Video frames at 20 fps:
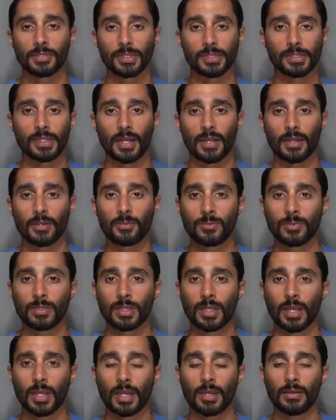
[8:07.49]
It's kind of cool
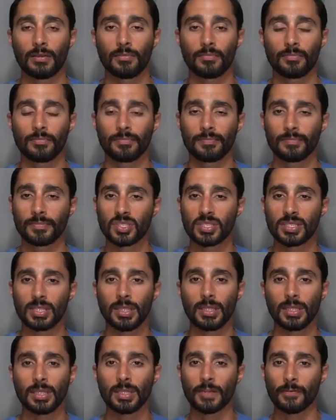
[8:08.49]
to kind of
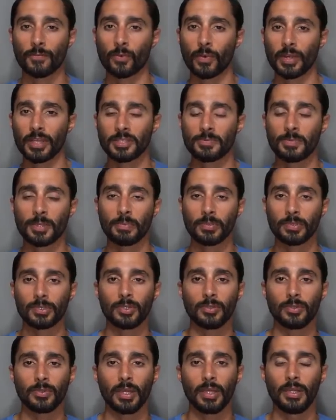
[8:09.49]
see the different ways people
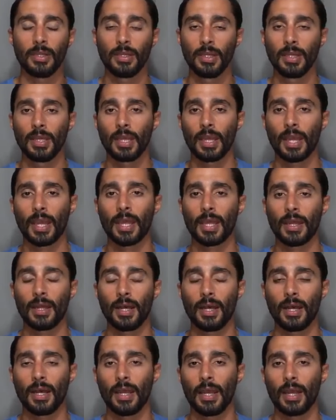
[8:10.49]
do it and
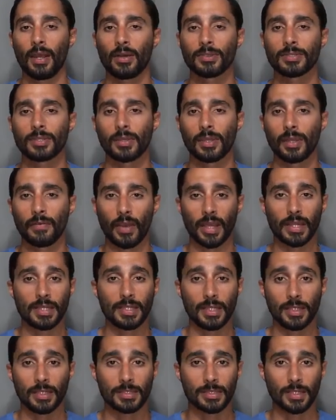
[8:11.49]
uh, and also give
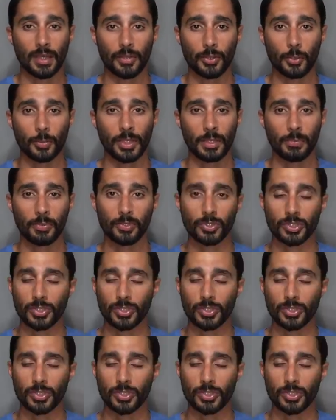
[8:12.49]
ideas to other people.